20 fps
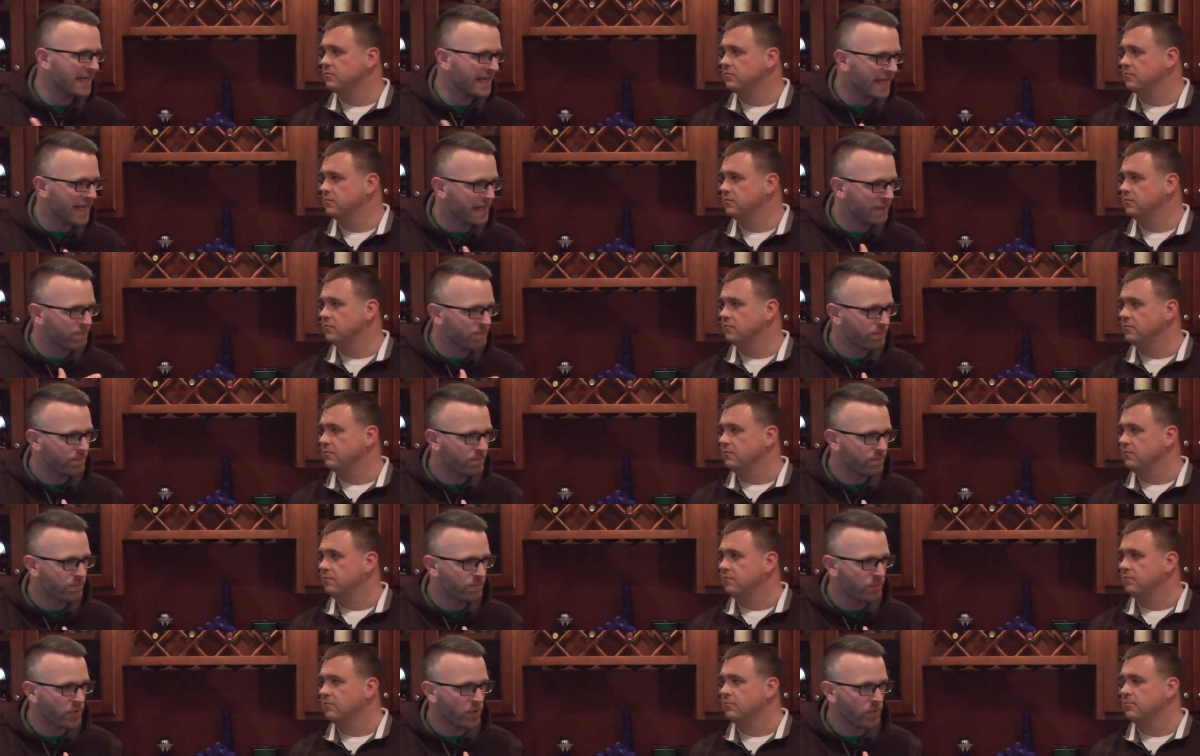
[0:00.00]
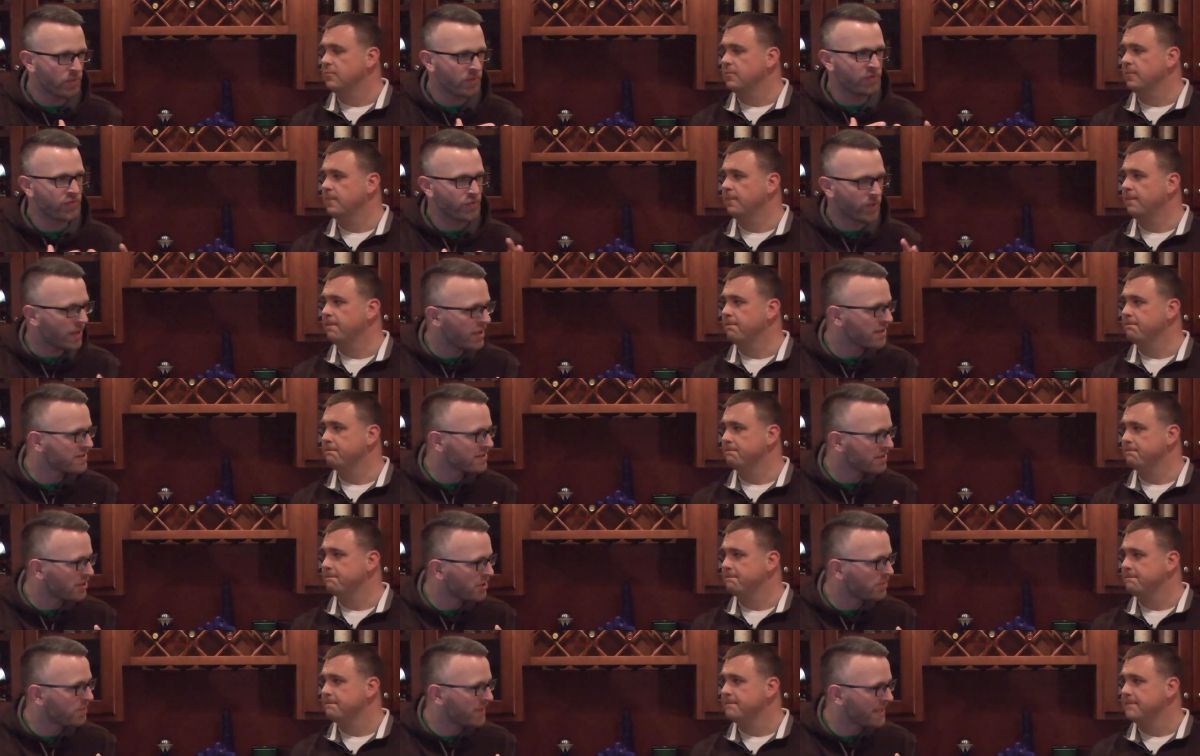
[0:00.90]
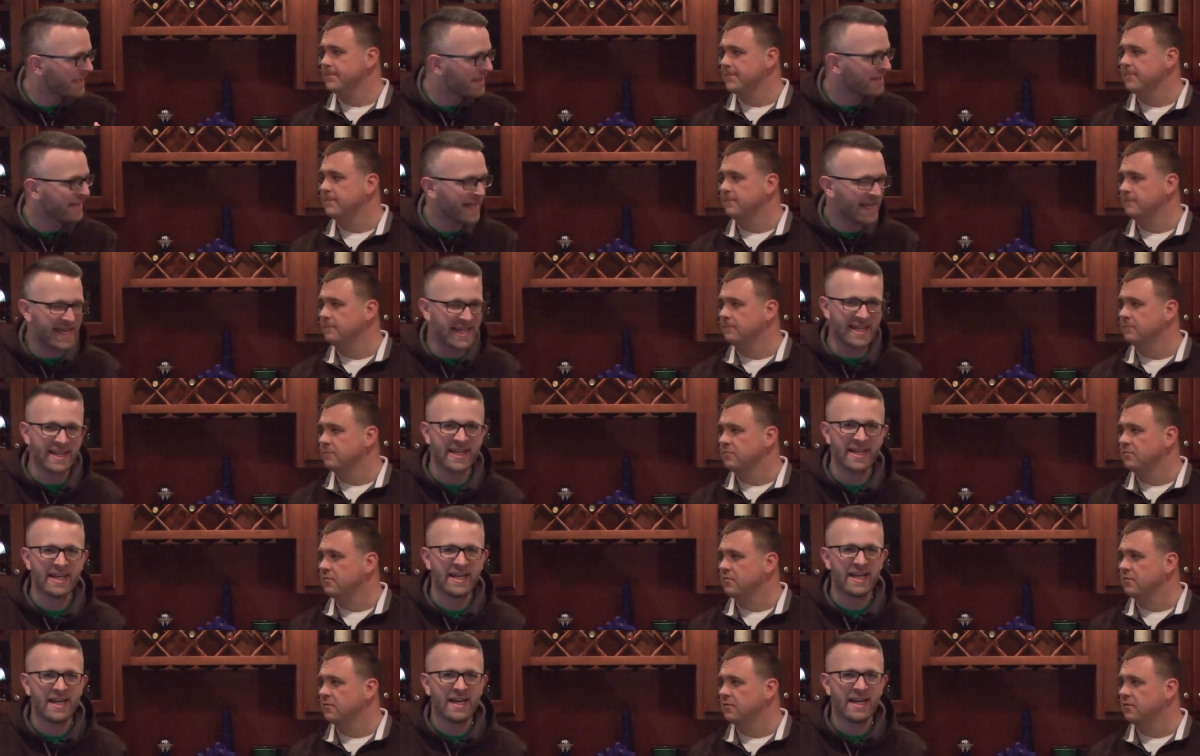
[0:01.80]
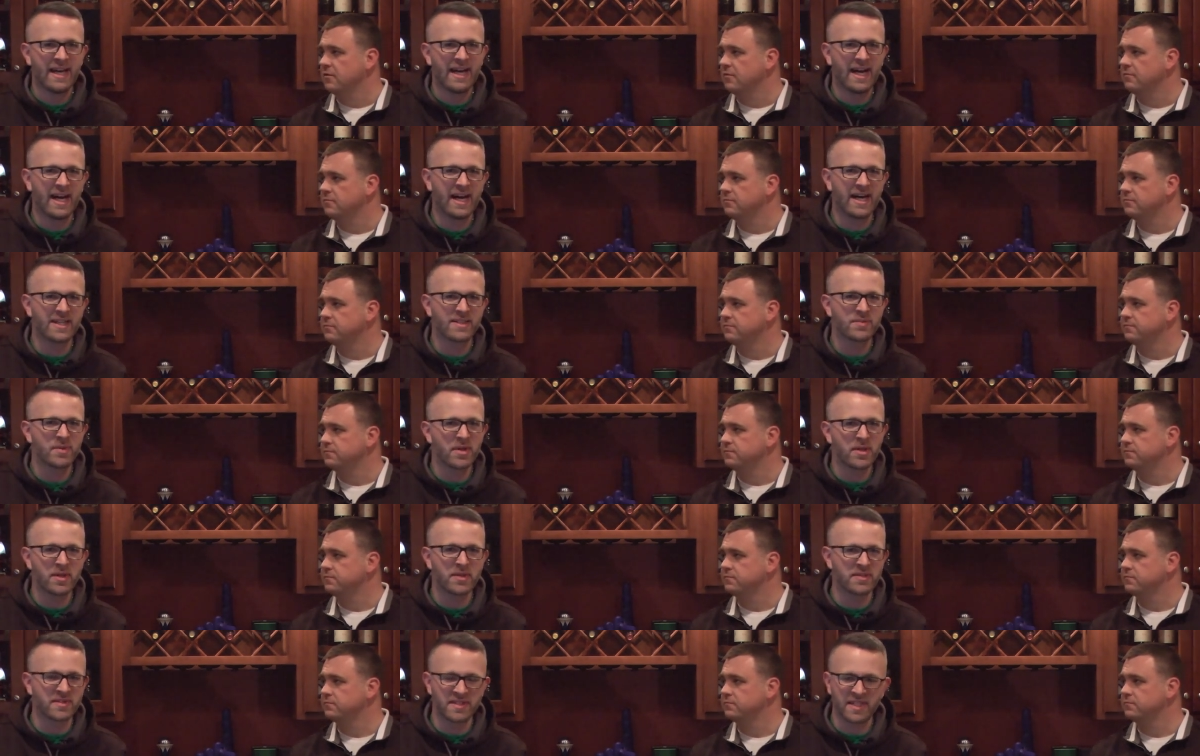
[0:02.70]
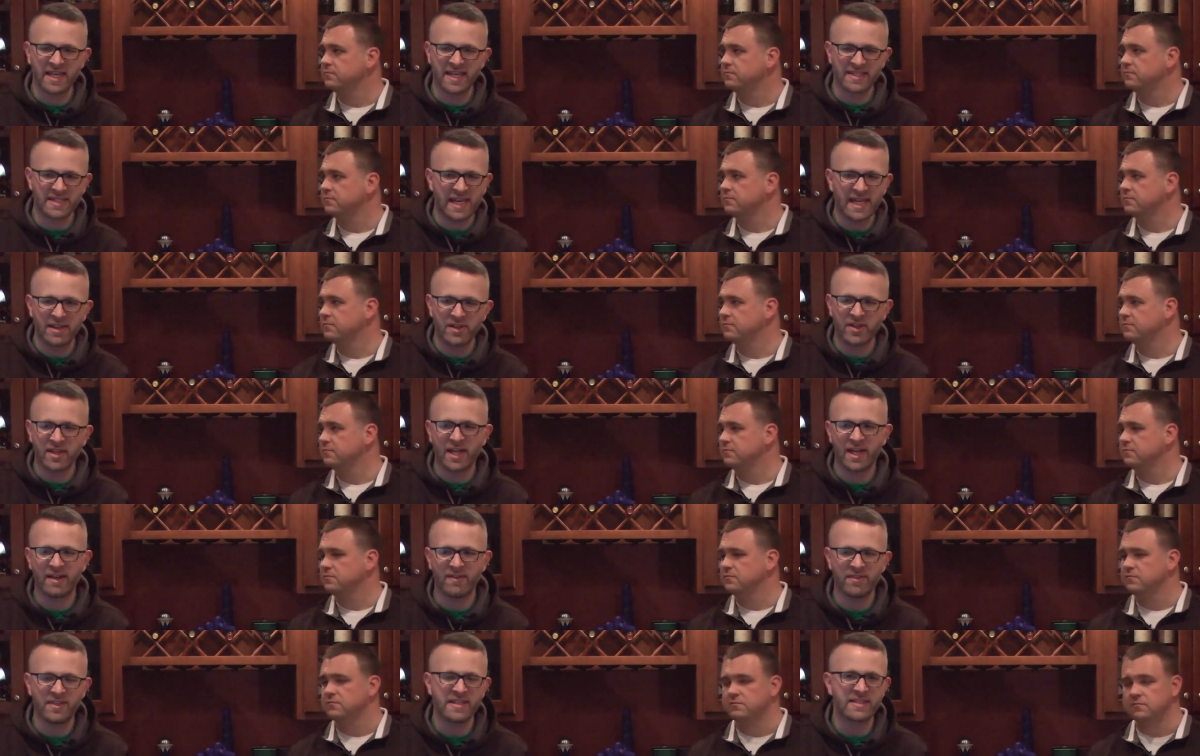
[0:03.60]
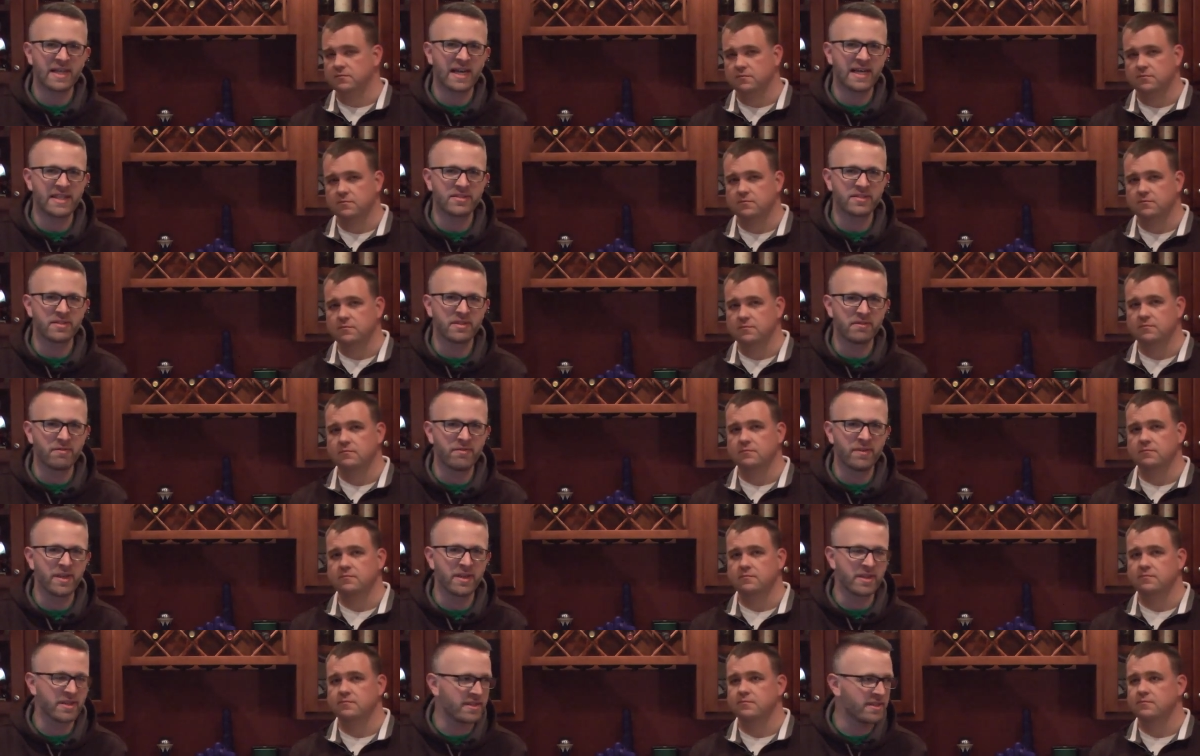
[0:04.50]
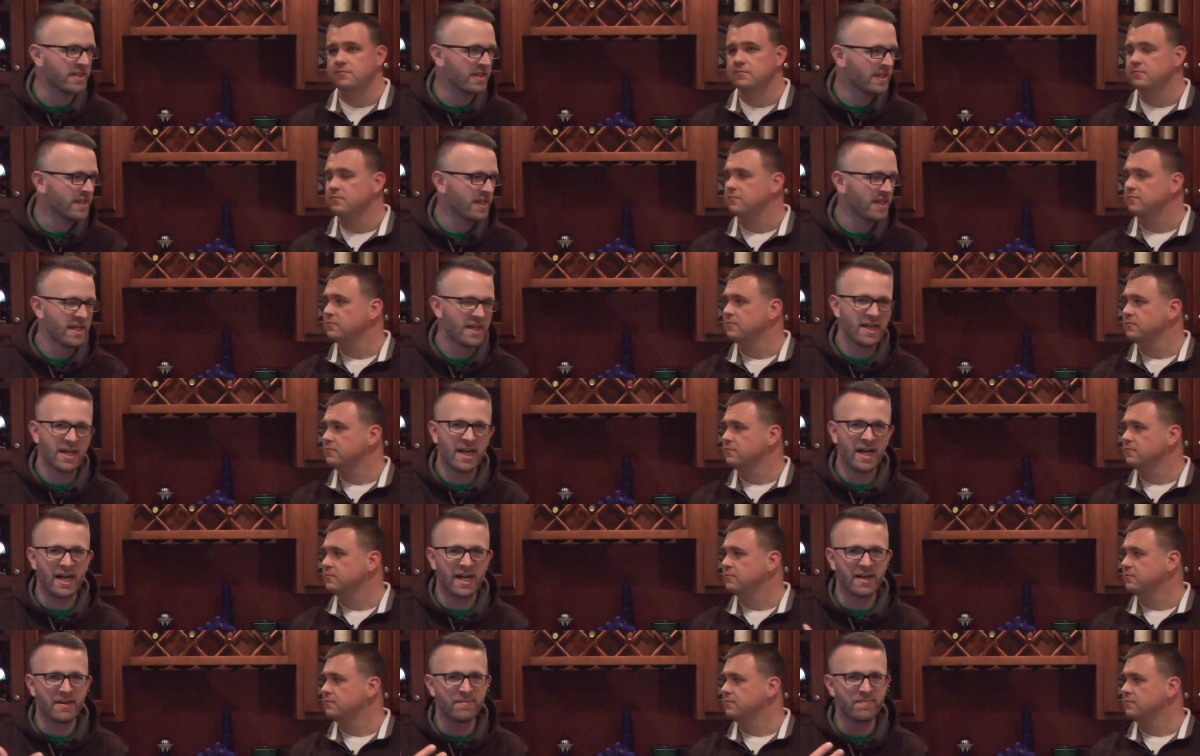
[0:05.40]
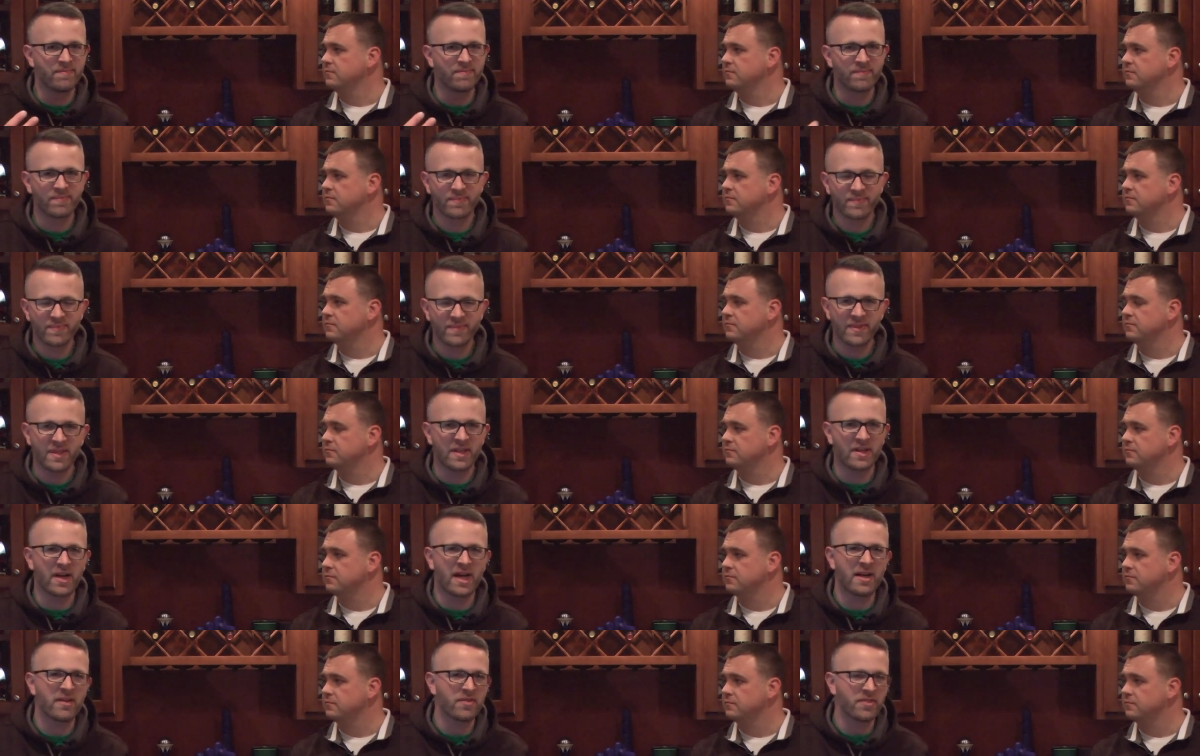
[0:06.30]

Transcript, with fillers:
Speaker 1: I kind of put withdrawals a little bit in that. Uh, it's one of those things I look at if these guys are in the field. Um, you know, I